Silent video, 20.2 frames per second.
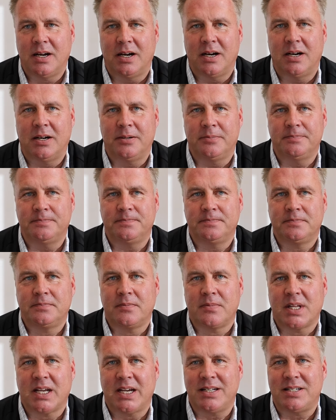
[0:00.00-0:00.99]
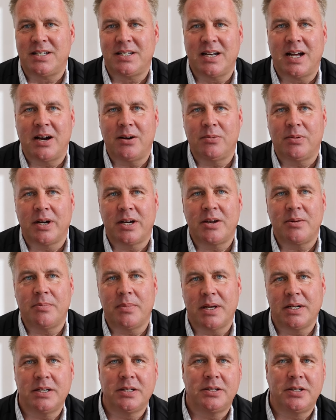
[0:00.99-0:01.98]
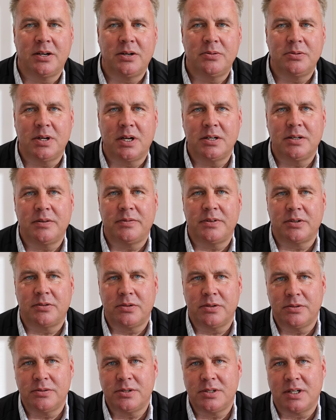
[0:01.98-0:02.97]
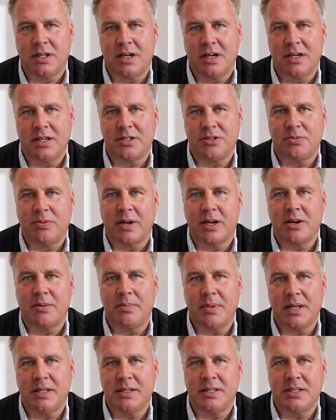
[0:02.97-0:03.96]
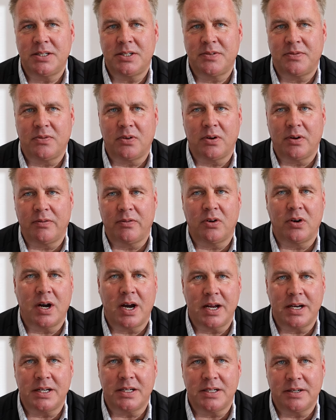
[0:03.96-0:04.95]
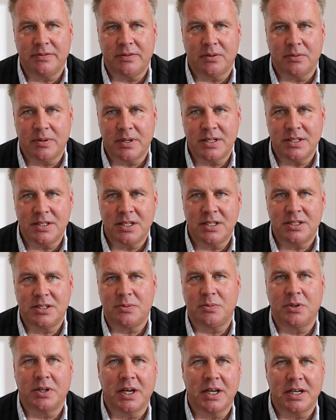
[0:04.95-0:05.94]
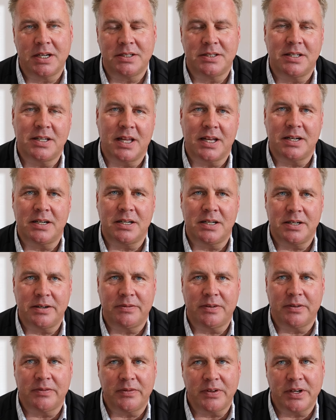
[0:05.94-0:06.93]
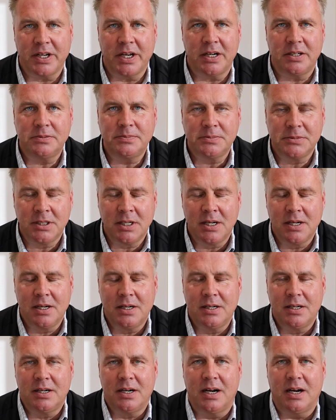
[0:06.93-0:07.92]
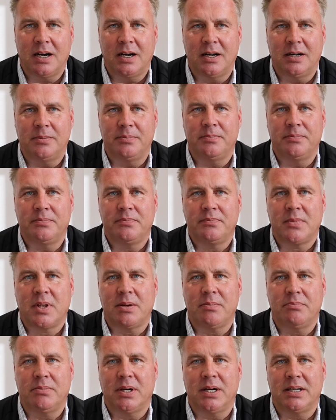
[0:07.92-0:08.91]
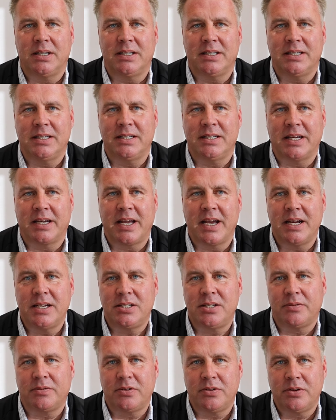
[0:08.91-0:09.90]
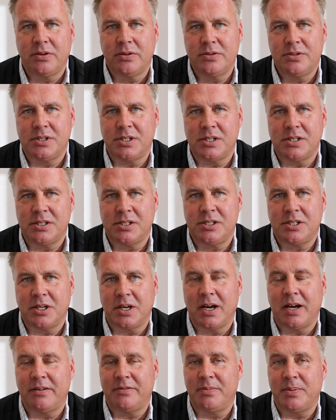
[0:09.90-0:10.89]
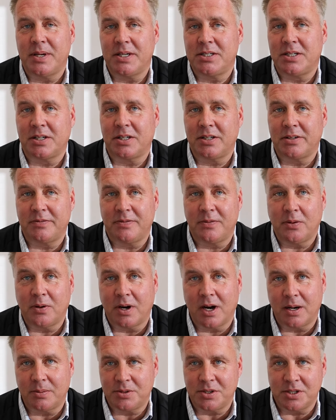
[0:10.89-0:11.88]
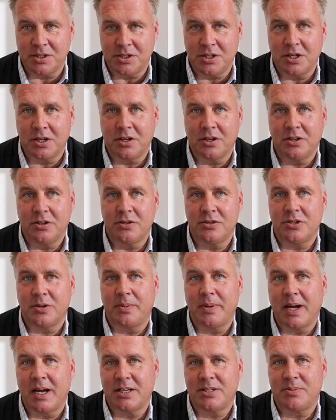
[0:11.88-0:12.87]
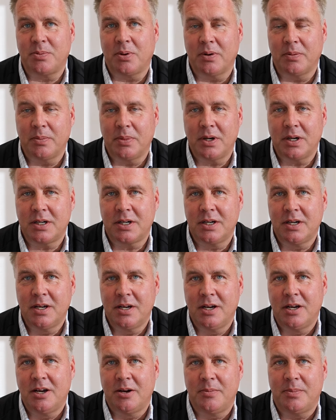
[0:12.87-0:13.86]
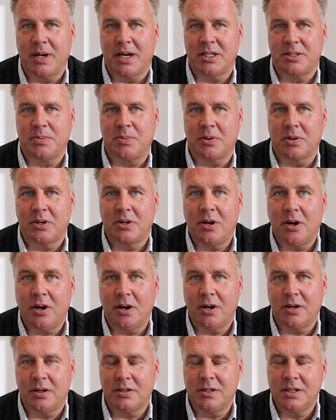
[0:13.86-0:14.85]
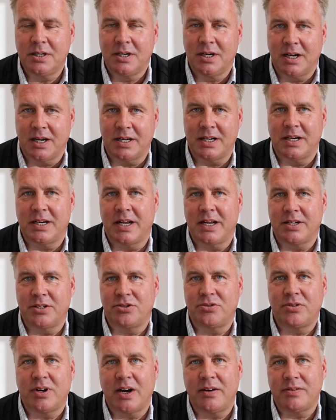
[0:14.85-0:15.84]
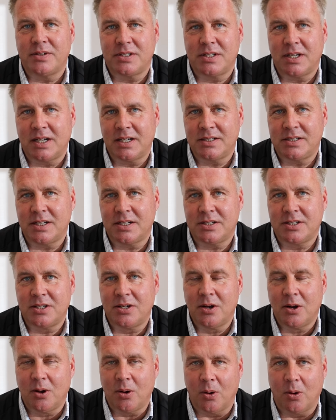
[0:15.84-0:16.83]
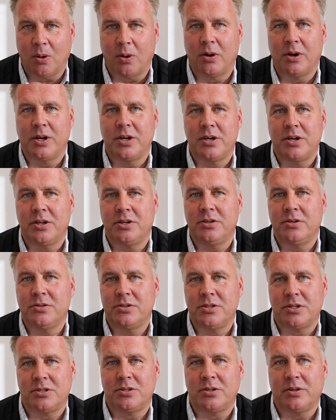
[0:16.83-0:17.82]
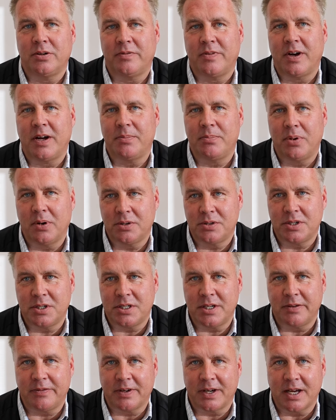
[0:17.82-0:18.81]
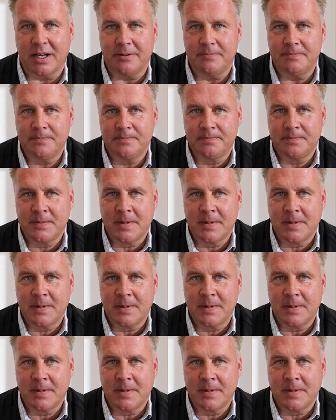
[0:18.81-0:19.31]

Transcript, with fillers: Um, it's not recommended though. None of the cruise lines recommend this for a variety of different reasons, and we'll get into that in a different video. Um, but in the case of cruises, you have basically four options. You can use a passport book, passport card, an enhanced driver's license, or you can use a certified birth certificate.